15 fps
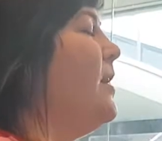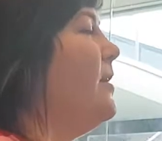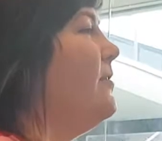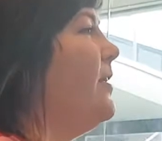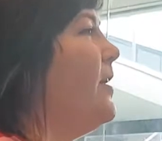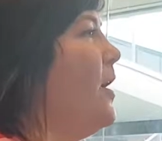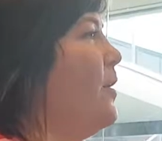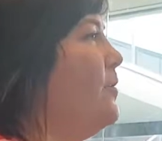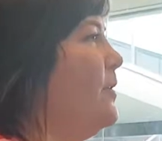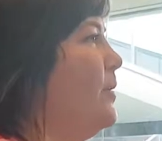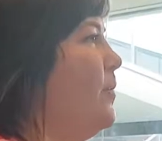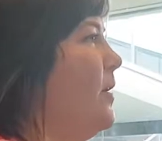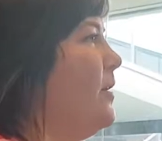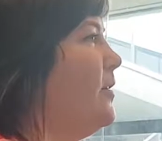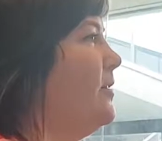they only
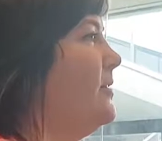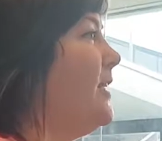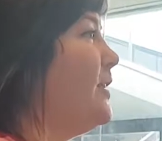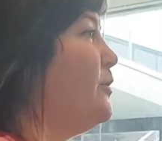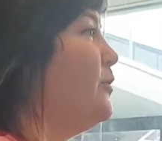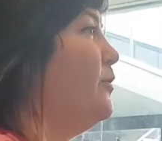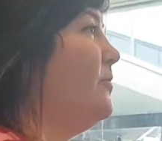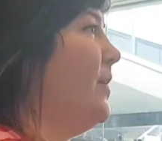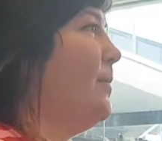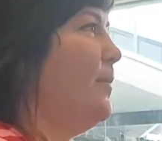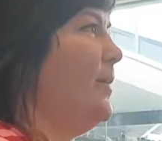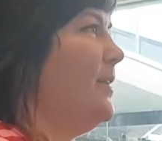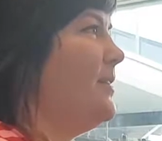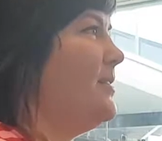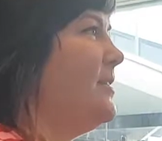work on natural
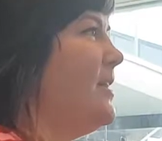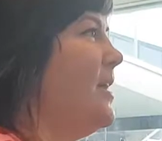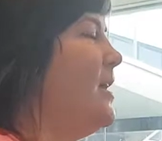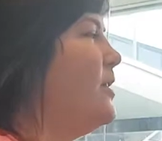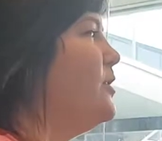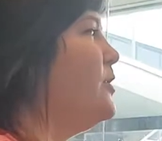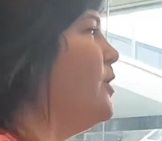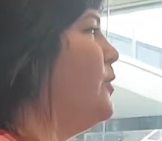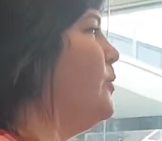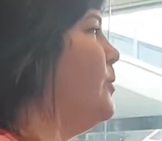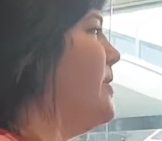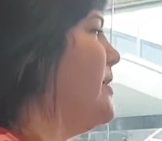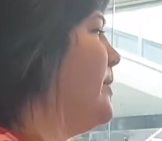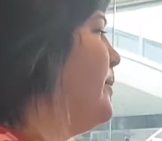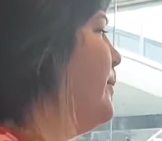fabrics. So
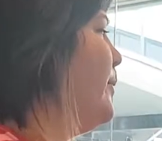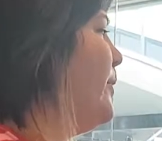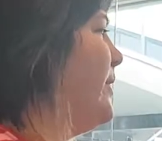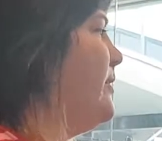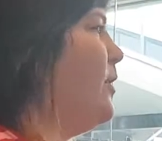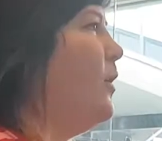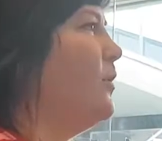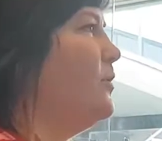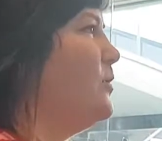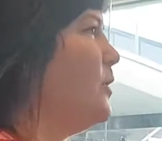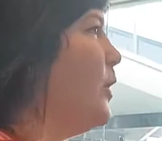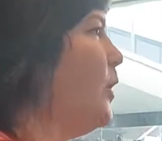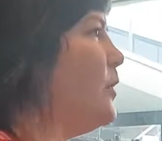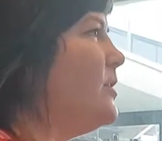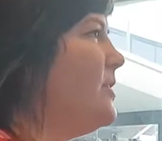we can print on
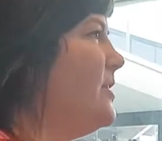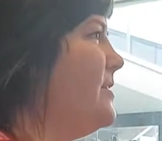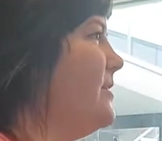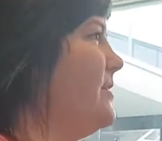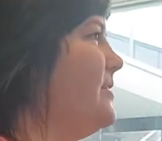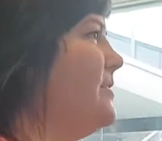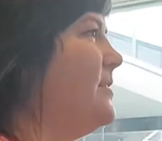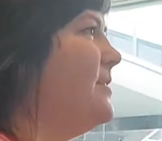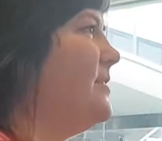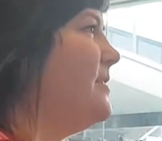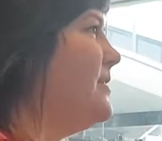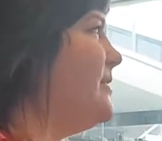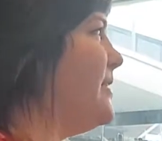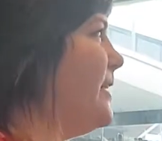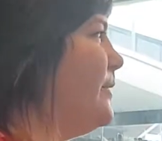cottons,
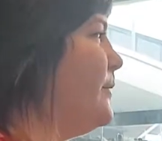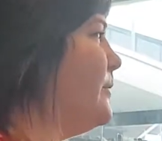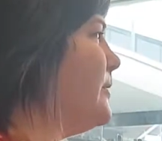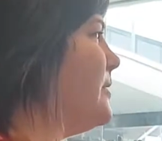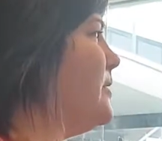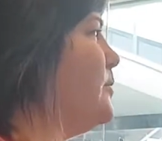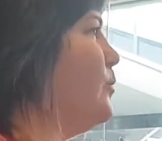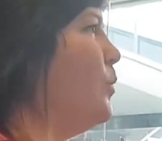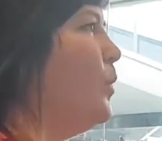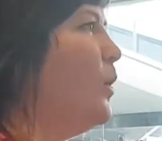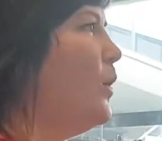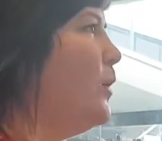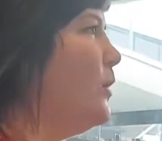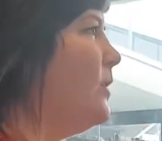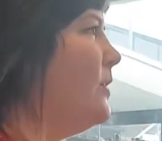silks,
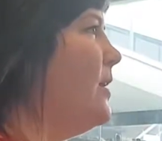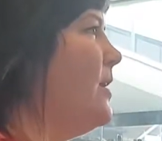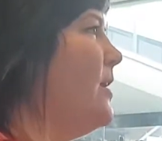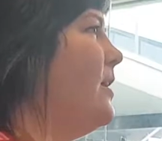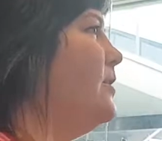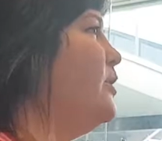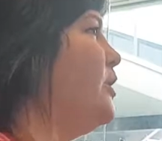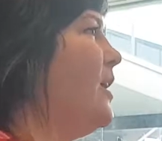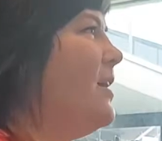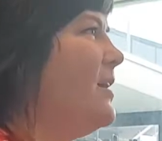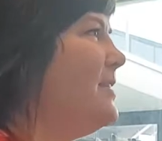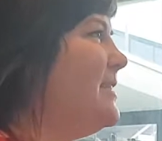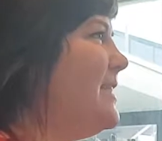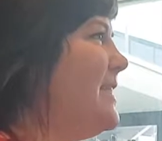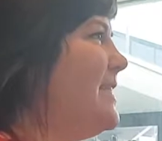wool,
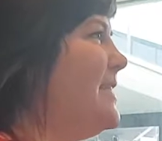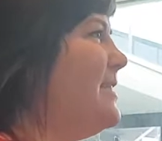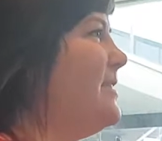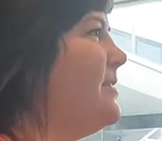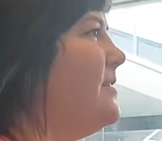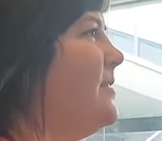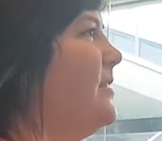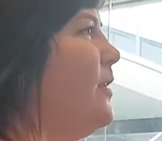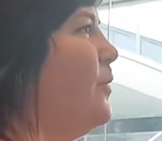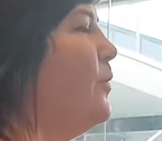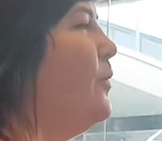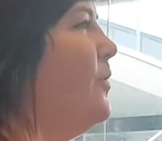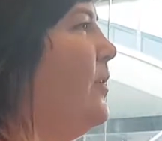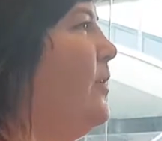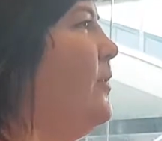jerseys, all
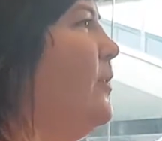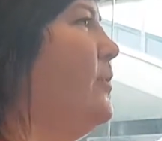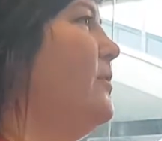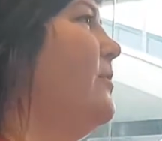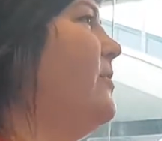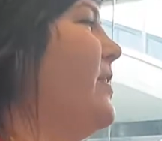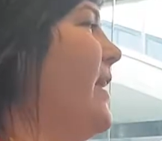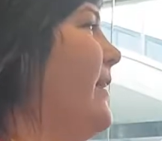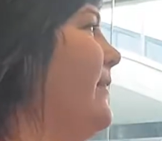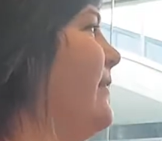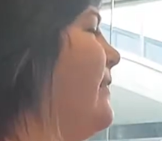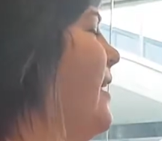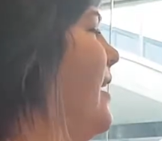those sorts of things.